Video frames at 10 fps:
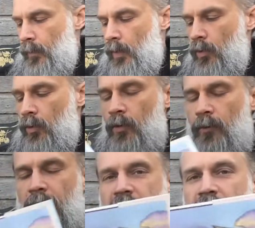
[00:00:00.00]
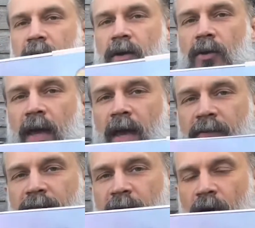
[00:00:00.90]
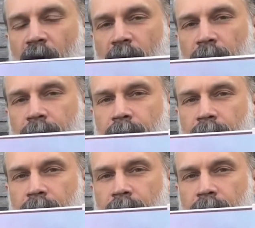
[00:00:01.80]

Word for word: Old MacDonald had a farm,